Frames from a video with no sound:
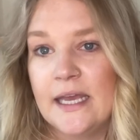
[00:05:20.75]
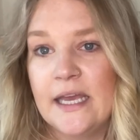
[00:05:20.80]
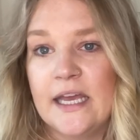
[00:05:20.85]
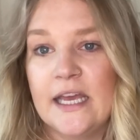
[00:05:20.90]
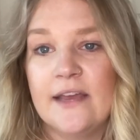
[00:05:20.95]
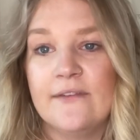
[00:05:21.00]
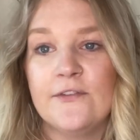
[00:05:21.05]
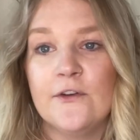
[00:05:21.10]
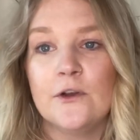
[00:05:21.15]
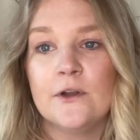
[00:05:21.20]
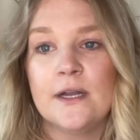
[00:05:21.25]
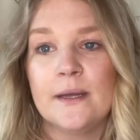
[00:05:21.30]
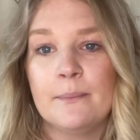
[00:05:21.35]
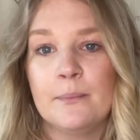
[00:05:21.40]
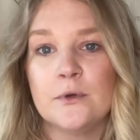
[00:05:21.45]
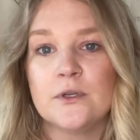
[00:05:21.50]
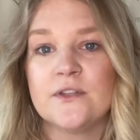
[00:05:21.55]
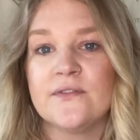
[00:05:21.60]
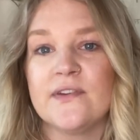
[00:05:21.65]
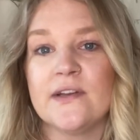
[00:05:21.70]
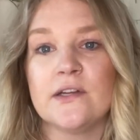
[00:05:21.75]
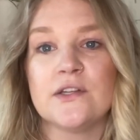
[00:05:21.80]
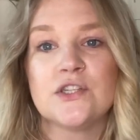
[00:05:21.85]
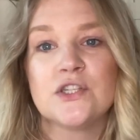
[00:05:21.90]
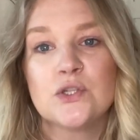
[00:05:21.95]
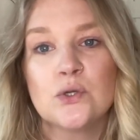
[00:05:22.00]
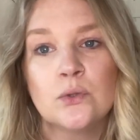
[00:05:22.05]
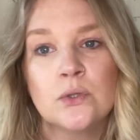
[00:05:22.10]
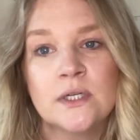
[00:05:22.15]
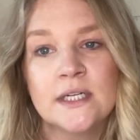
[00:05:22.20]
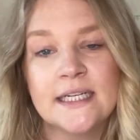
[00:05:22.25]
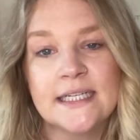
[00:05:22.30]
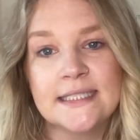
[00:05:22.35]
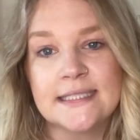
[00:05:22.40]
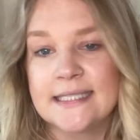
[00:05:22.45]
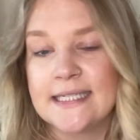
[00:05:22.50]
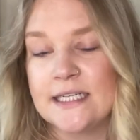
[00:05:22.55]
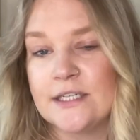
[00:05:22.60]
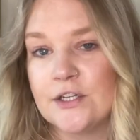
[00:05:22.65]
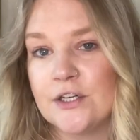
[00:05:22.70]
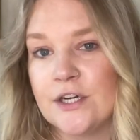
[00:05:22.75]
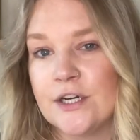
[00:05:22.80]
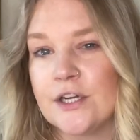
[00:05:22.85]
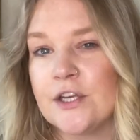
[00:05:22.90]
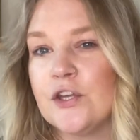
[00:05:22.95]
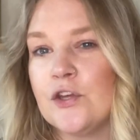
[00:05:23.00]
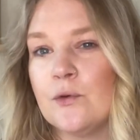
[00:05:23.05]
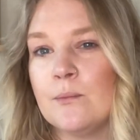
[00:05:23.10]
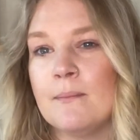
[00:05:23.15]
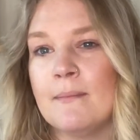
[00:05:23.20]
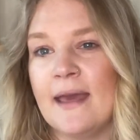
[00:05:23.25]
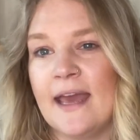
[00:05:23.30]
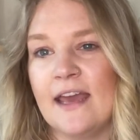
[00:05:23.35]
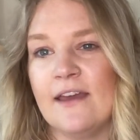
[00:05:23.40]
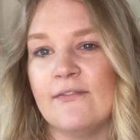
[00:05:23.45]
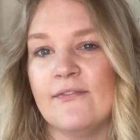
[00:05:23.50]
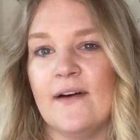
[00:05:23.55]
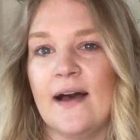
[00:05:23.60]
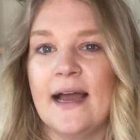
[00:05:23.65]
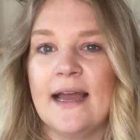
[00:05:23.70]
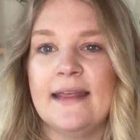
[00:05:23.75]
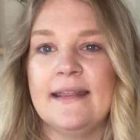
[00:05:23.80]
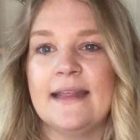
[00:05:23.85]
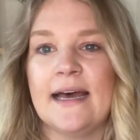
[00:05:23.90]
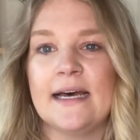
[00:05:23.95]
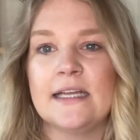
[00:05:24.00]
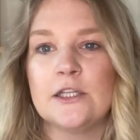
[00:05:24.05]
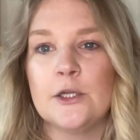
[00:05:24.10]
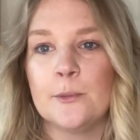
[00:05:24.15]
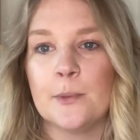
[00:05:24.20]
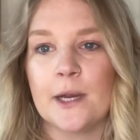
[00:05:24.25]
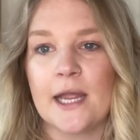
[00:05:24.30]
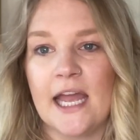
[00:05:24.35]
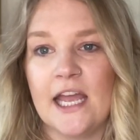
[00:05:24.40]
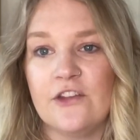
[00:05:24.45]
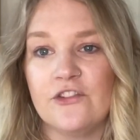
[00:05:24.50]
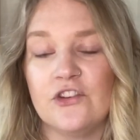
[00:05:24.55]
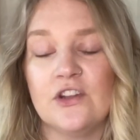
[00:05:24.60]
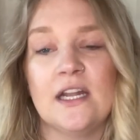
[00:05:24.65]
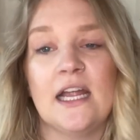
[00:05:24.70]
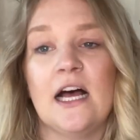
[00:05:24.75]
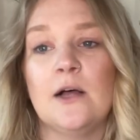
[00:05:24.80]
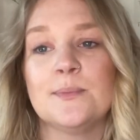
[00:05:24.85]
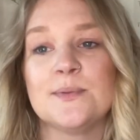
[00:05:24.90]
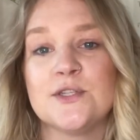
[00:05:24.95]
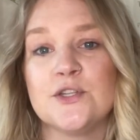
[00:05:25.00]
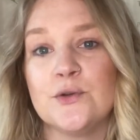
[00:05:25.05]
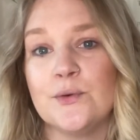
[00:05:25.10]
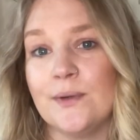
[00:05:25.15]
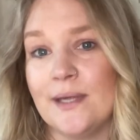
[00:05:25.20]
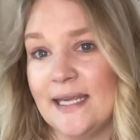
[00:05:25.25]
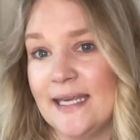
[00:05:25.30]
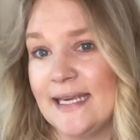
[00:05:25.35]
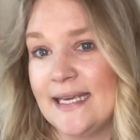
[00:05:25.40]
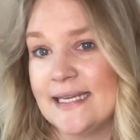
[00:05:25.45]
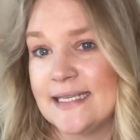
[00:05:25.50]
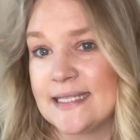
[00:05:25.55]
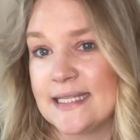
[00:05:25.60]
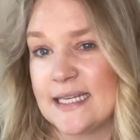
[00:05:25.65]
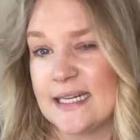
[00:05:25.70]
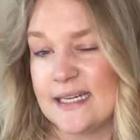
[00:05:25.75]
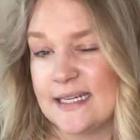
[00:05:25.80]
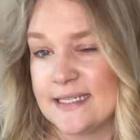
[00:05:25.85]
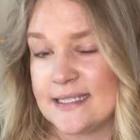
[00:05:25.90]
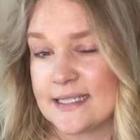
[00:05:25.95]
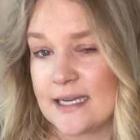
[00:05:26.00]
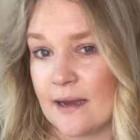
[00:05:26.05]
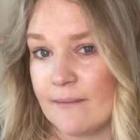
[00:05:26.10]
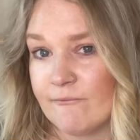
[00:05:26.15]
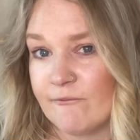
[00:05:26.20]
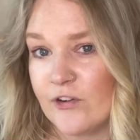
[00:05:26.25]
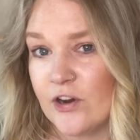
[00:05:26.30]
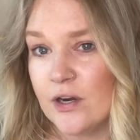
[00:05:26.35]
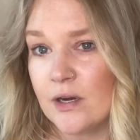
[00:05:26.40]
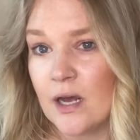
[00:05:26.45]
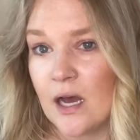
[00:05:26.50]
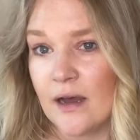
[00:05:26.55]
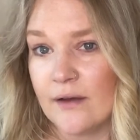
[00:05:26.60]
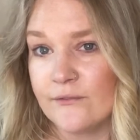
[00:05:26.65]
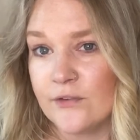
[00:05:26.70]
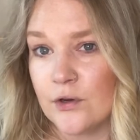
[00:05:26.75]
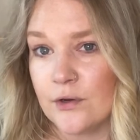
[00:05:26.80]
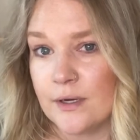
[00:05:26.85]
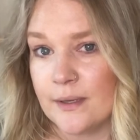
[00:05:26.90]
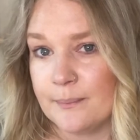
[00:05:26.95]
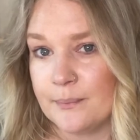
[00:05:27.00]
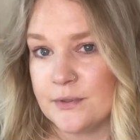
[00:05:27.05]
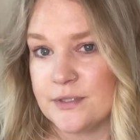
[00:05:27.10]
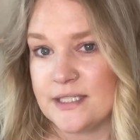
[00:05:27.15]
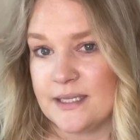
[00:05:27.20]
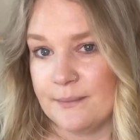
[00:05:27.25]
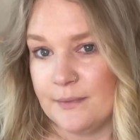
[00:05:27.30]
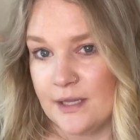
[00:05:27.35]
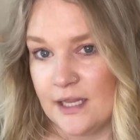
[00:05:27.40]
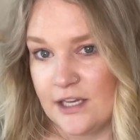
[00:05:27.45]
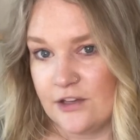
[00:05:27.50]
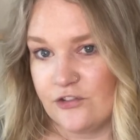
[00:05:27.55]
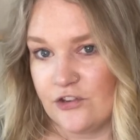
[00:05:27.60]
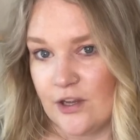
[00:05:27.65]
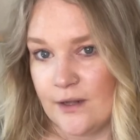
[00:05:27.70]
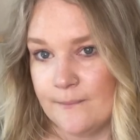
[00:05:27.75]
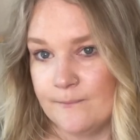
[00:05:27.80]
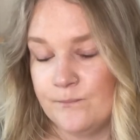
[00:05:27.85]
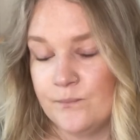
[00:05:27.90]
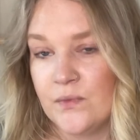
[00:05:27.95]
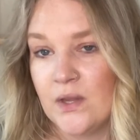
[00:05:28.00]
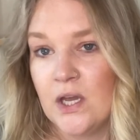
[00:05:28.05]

If your nipples feel sore and tender, you may find that lubrication helps to ease the discomfort of your nipple stimulation.